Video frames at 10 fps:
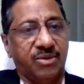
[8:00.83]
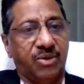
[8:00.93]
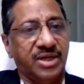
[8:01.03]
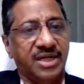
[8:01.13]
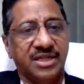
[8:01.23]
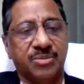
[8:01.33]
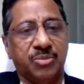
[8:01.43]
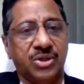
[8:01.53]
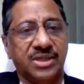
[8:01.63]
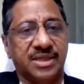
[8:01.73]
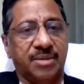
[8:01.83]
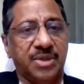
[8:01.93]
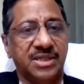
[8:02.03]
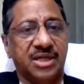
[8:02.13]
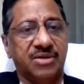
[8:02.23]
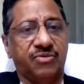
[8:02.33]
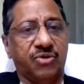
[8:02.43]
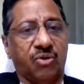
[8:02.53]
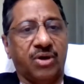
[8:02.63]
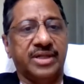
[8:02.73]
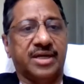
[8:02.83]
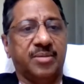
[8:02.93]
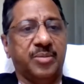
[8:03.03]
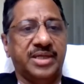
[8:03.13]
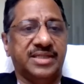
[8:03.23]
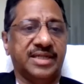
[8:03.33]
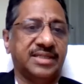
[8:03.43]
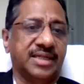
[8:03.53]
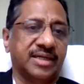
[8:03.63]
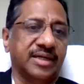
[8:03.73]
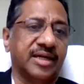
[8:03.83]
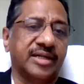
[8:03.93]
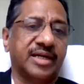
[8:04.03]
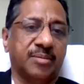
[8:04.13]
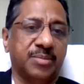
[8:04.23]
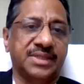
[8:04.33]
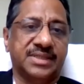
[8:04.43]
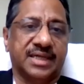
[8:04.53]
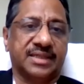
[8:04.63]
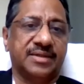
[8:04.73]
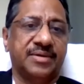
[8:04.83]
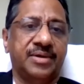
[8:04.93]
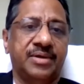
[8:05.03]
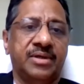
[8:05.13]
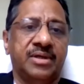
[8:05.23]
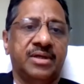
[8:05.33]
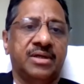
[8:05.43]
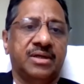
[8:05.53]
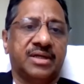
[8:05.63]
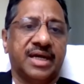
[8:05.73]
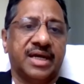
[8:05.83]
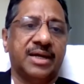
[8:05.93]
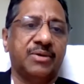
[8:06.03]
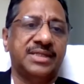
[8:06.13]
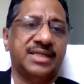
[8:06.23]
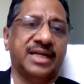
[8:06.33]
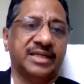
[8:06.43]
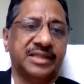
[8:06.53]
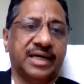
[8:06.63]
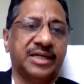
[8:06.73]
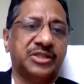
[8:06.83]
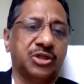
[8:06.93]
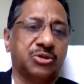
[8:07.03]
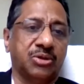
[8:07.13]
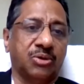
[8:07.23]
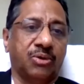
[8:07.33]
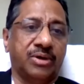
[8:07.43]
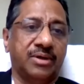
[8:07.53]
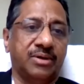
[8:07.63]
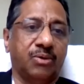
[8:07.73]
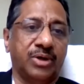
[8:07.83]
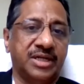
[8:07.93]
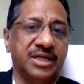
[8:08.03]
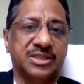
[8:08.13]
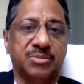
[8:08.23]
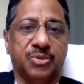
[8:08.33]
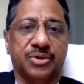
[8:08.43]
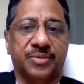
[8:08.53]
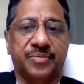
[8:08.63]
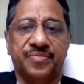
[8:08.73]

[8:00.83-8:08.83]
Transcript: Auditor's report is compulsory for all the companies registered under the Companies Act. CARO is an annexure to the auditor's report.